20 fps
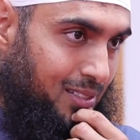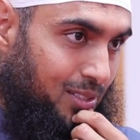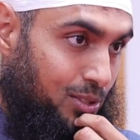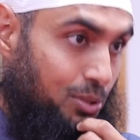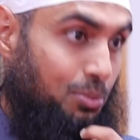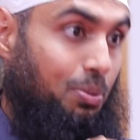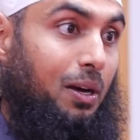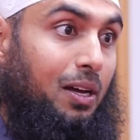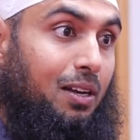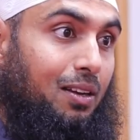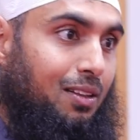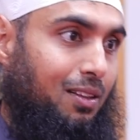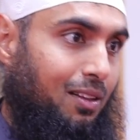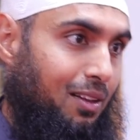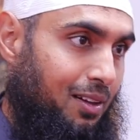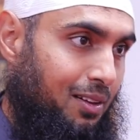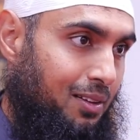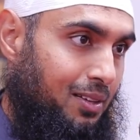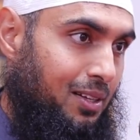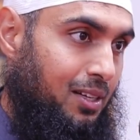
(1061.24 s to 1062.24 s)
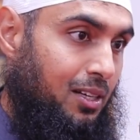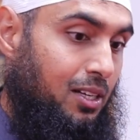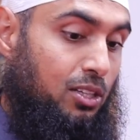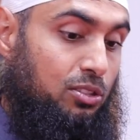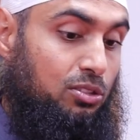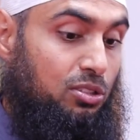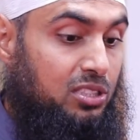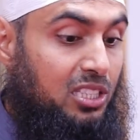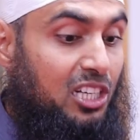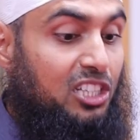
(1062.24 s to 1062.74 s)
Subhanallah.
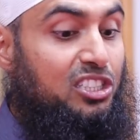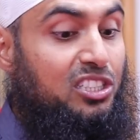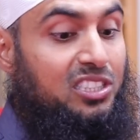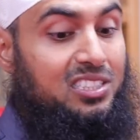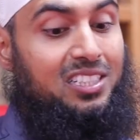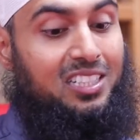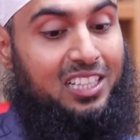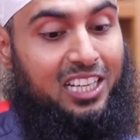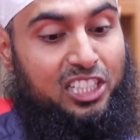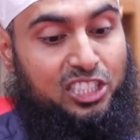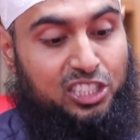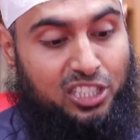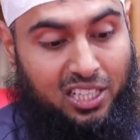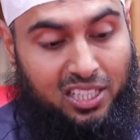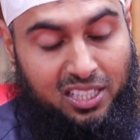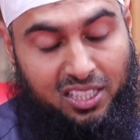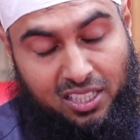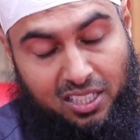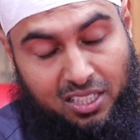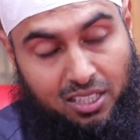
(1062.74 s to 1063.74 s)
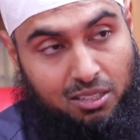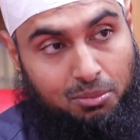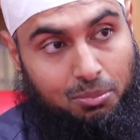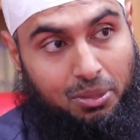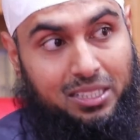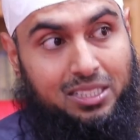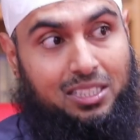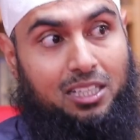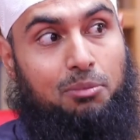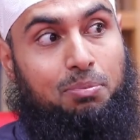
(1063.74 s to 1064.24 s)
So such is the nature,
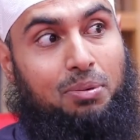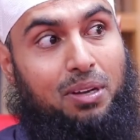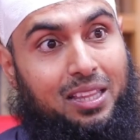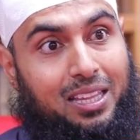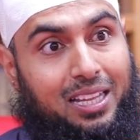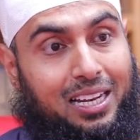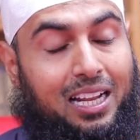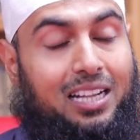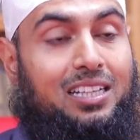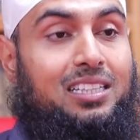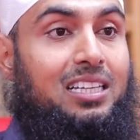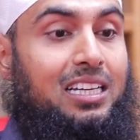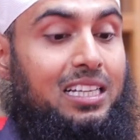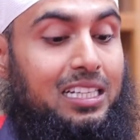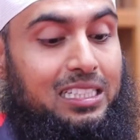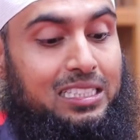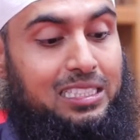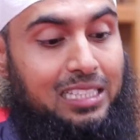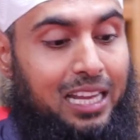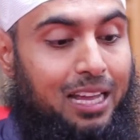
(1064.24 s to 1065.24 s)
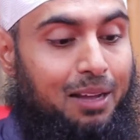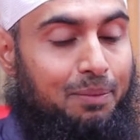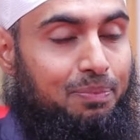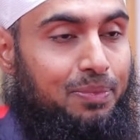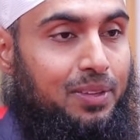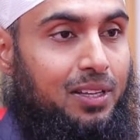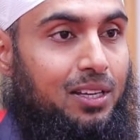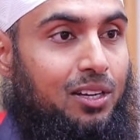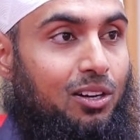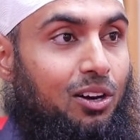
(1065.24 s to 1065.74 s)
my dear brother and elder in
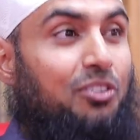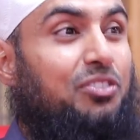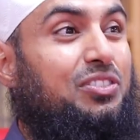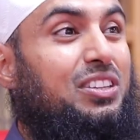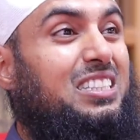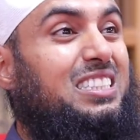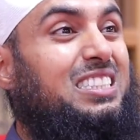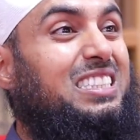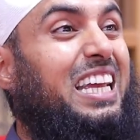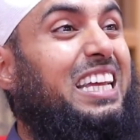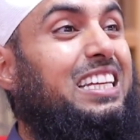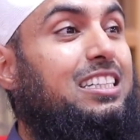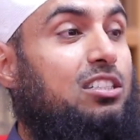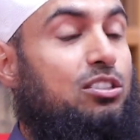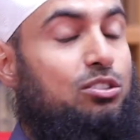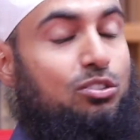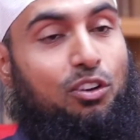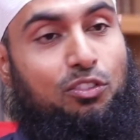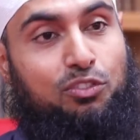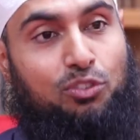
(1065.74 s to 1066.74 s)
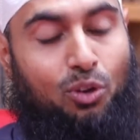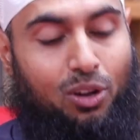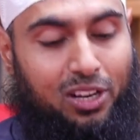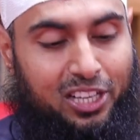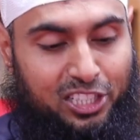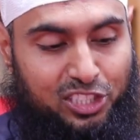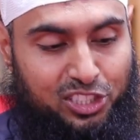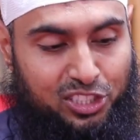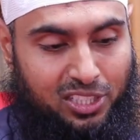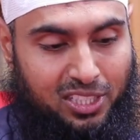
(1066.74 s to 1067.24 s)
Islam, of the status of
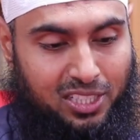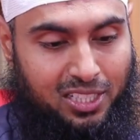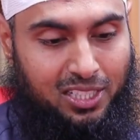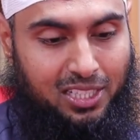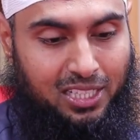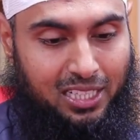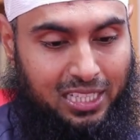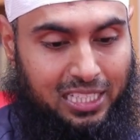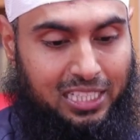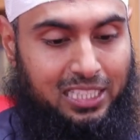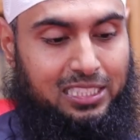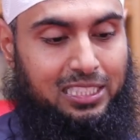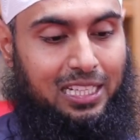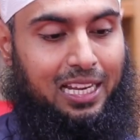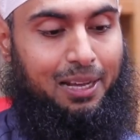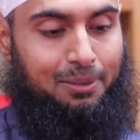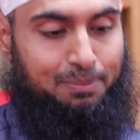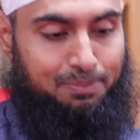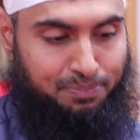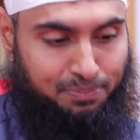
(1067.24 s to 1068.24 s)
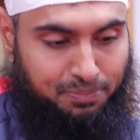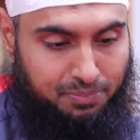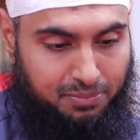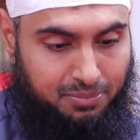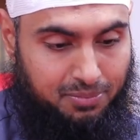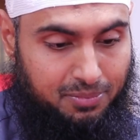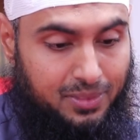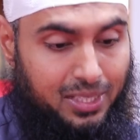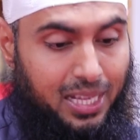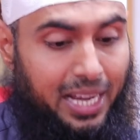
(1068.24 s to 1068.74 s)
knowledge in Islam.
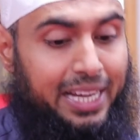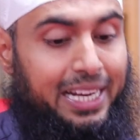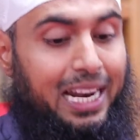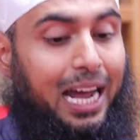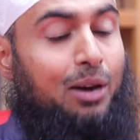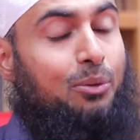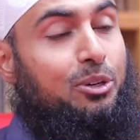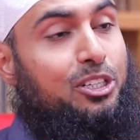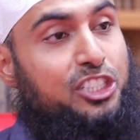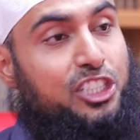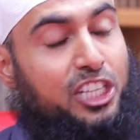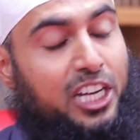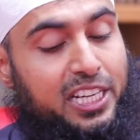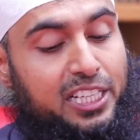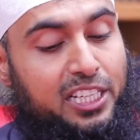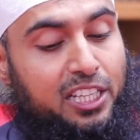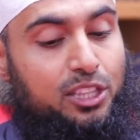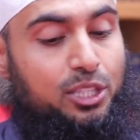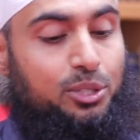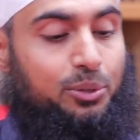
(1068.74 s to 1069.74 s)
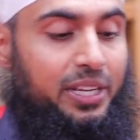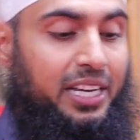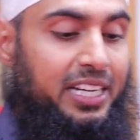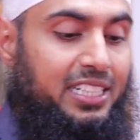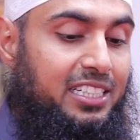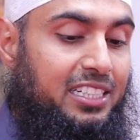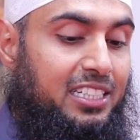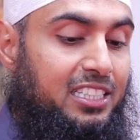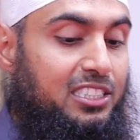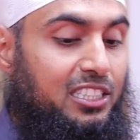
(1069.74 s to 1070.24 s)
And our journey through
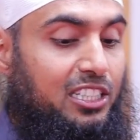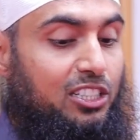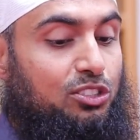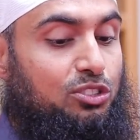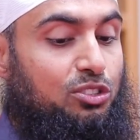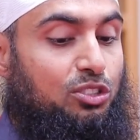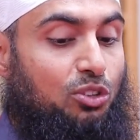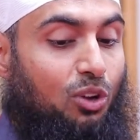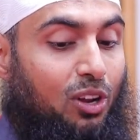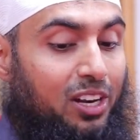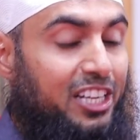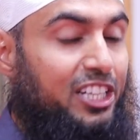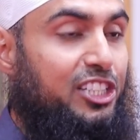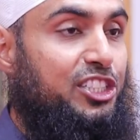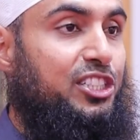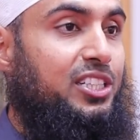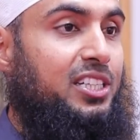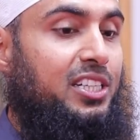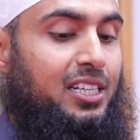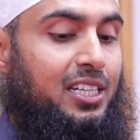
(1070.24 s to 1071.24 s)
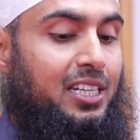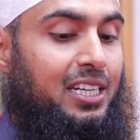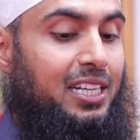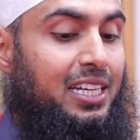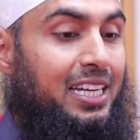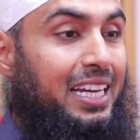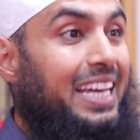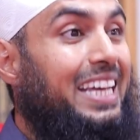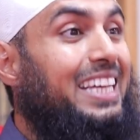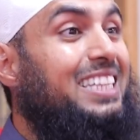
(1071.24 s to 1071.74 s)
ignorance into knowledge
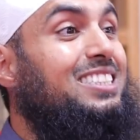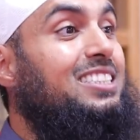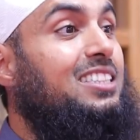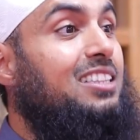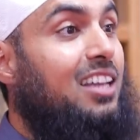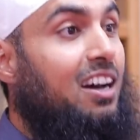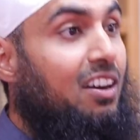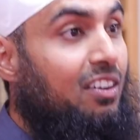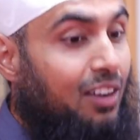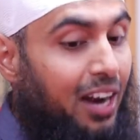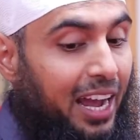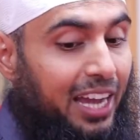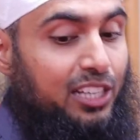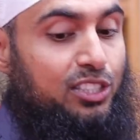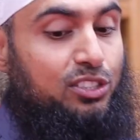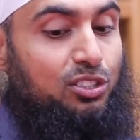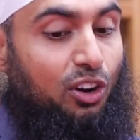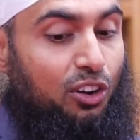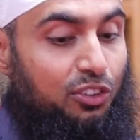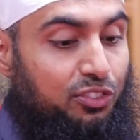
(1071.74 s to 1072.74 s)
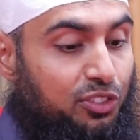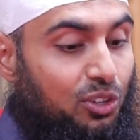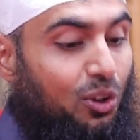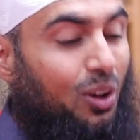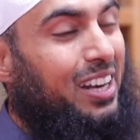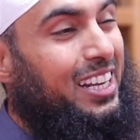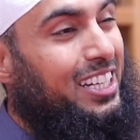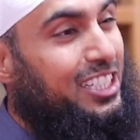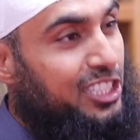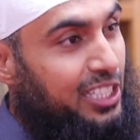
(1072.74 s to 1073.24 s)
is the right of
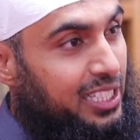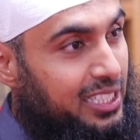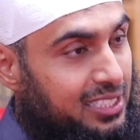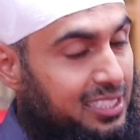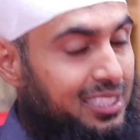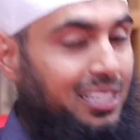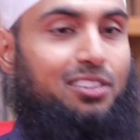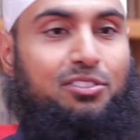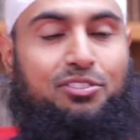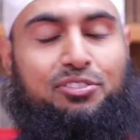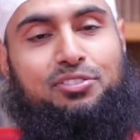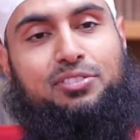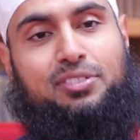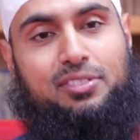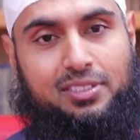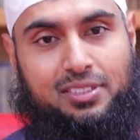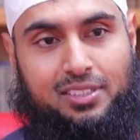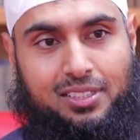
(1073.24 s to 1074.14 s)
knowledge itself.